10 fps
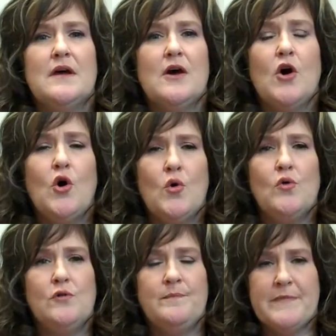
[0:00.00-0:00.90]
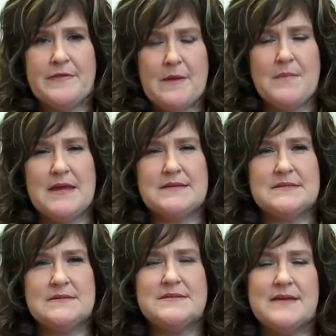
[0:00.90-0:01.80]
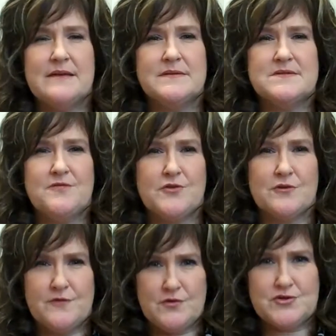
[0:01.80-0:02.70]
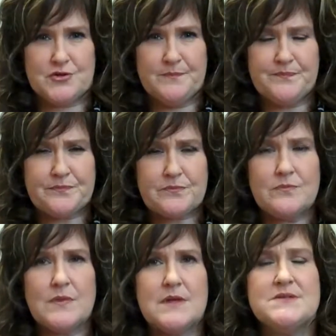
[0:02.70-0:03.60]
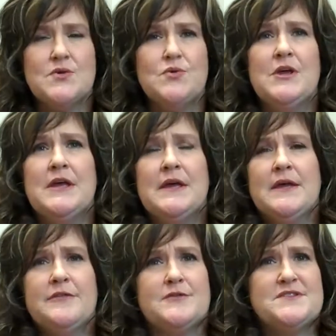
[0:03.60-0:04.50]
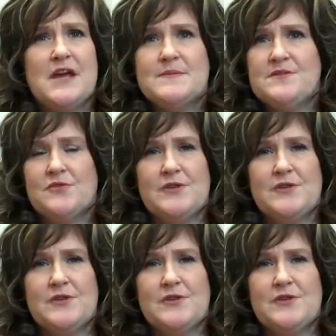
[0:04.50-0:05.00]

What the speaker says: a whole that makes sense for their future. So those types of